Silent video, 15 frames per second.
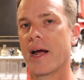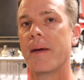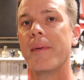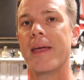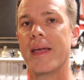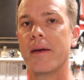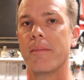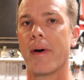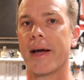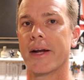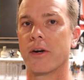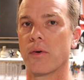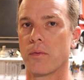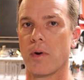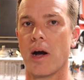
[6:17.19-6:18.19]
and I'm in
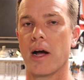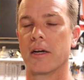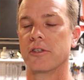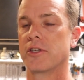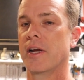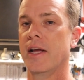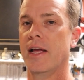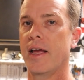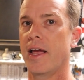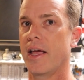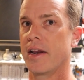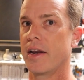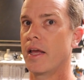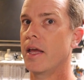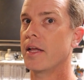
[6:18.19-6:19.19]
my garage,
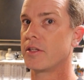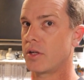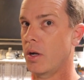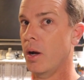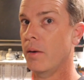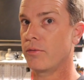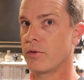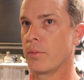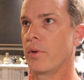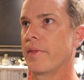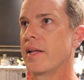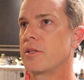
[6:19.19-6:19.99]
and it's comfortable.